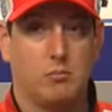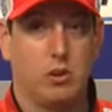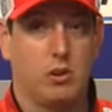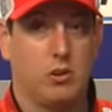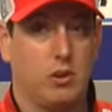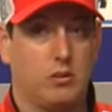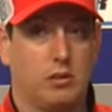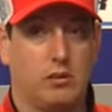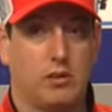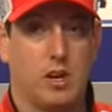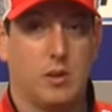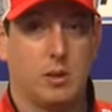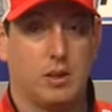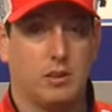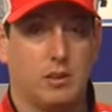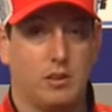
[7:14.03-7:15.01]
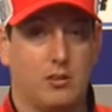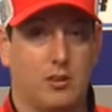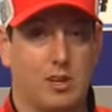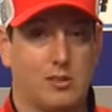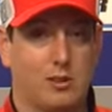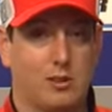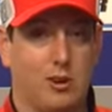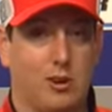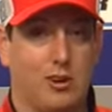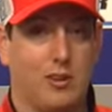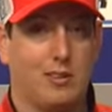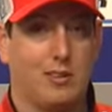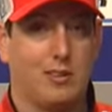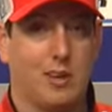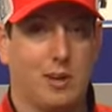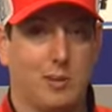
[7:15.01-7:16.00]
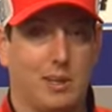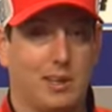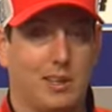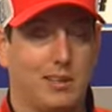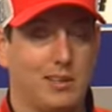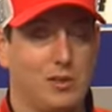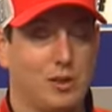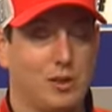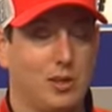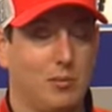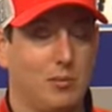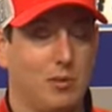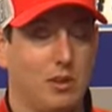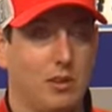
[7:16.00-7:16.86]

you know, every time I get in the race car, every time I get in the gym,